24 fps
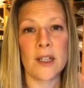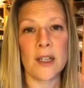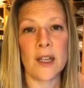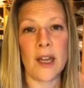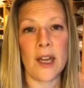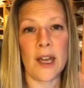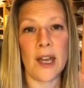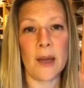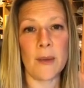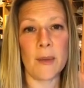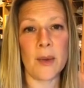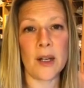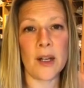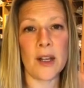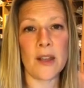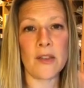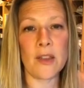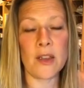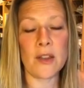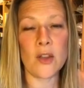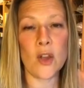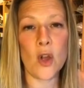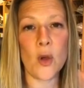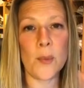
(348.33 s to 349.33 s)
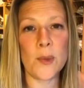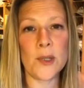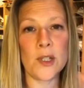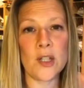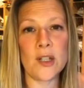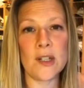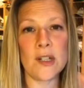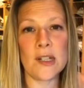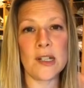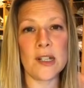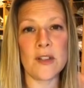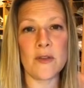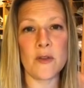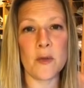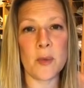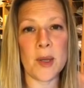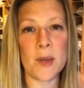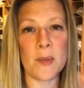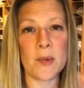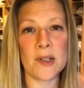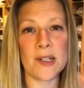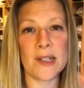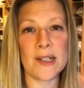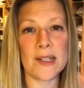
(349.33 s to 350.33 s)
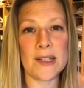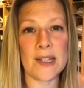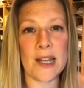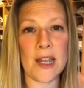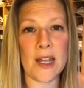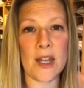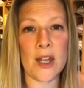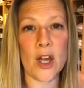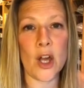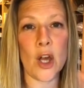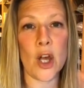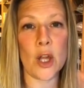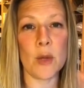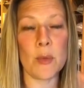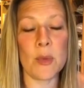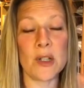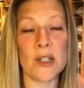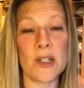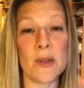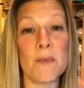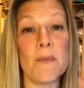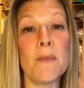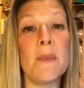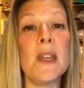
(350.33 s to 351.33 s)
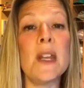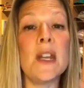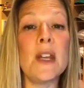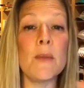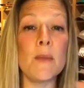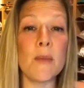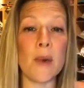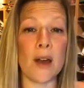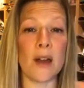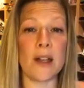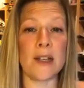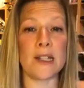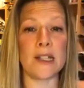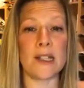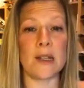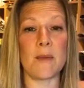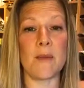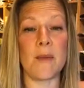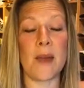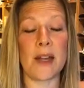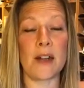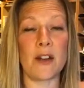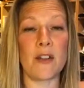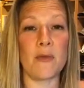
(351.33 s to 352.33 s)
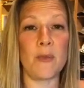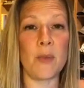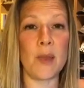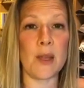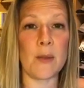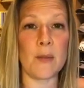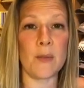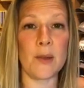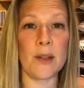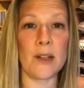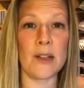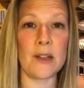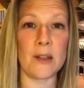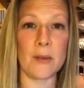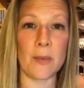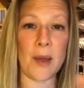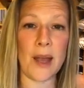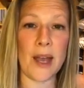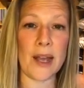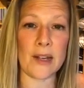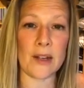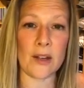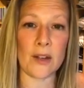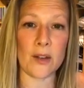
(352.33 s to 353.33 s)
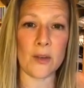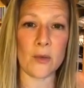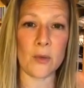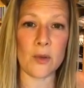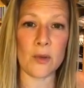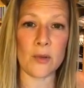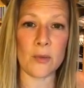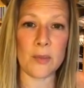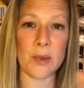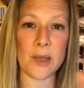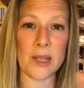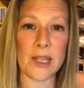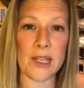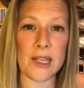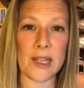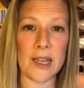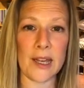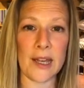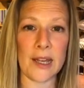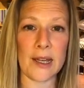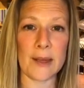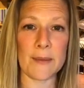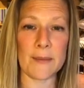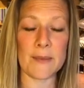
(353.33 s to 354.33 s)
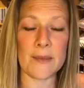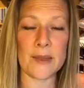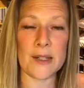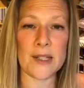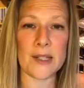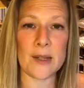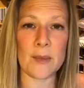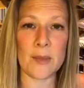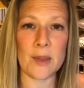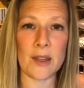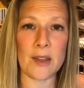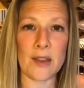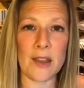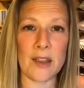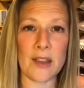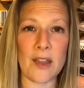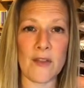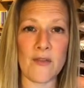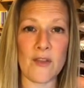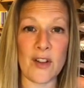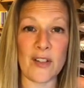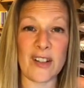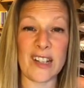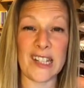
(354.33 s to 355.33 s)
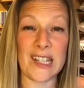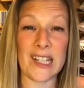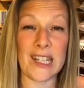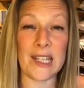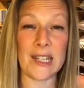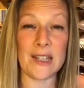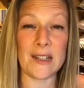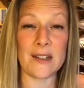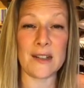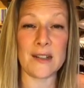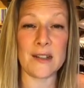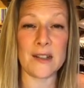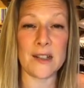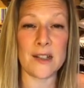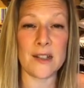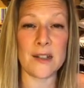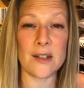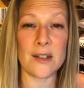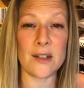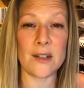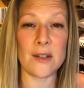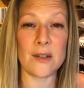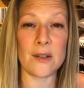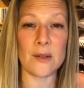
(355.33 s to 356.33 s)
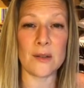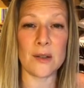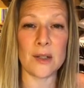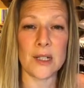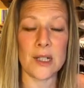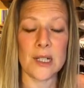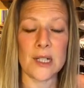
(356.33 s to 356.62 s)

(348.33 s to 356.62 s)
And I think the opportunity for people to stay at home and to minimise the amount of people in the paddock will be something that they're very keen to do.